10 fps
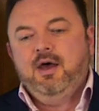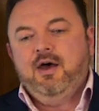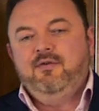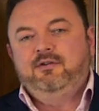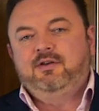
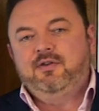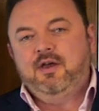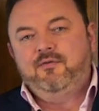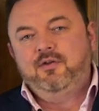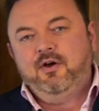Having said
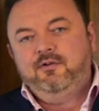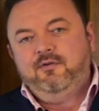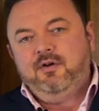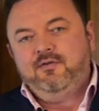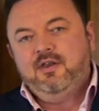that, for those
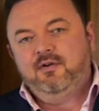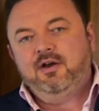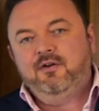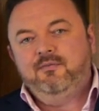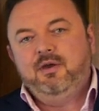of you who have never
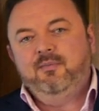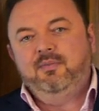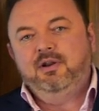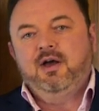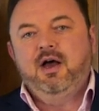heard me
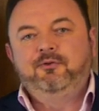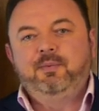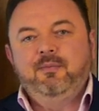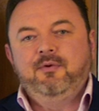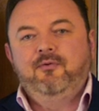
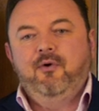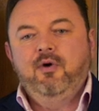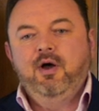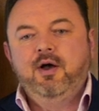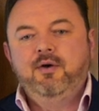speak
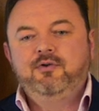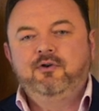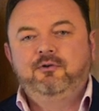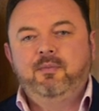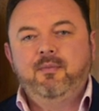before,
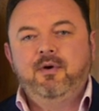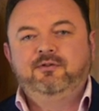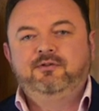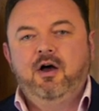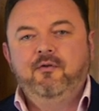just about
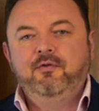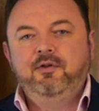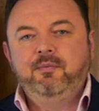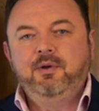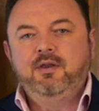myself a
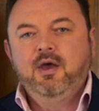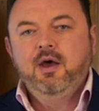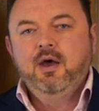little bit.